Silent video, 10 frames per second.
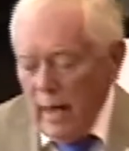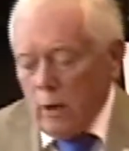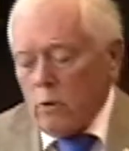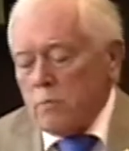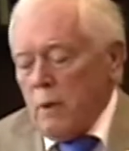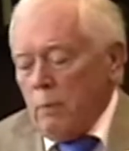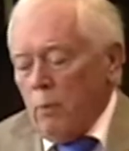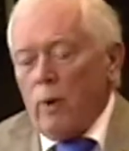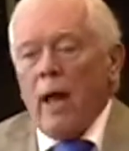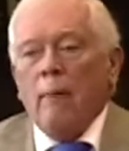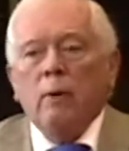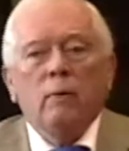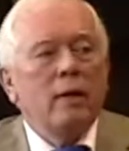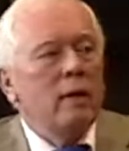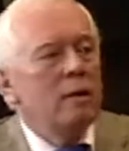And of course, people were happy
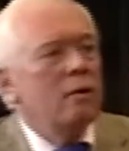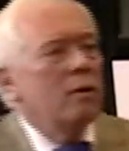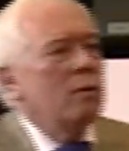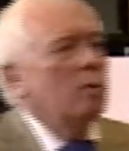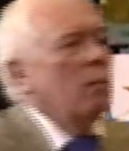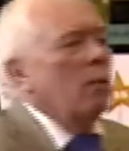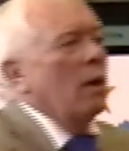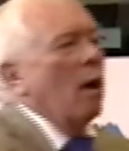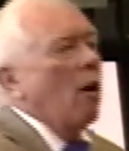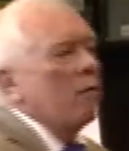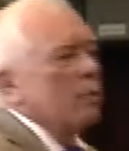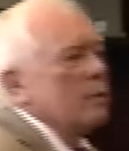when they, Harvard